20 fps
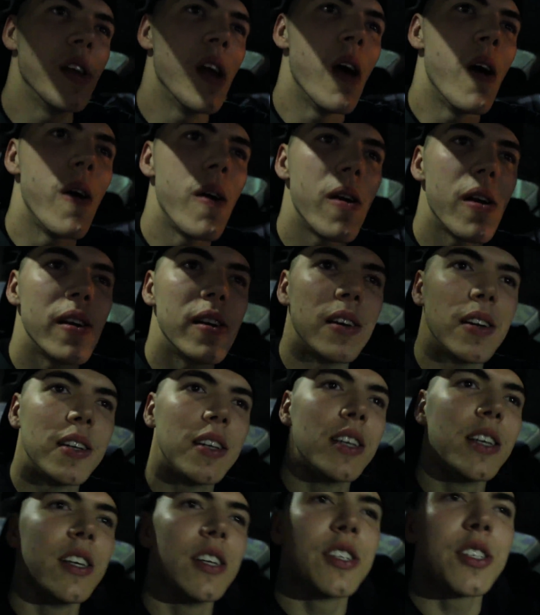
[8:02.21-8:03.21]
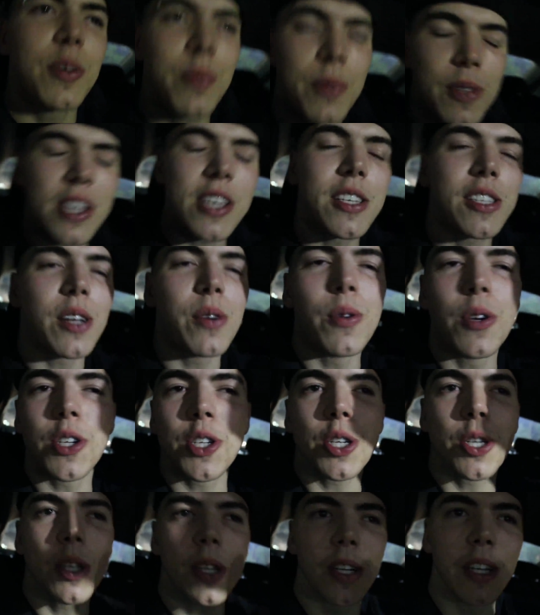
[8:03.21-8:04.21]
you know, some things I
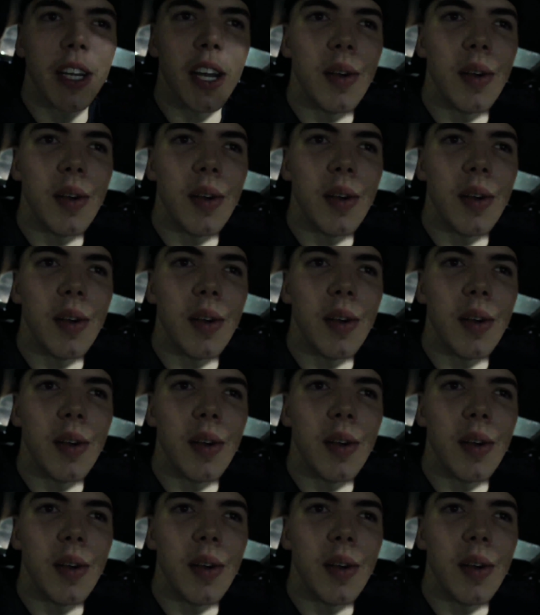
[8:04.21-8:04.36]
wish could have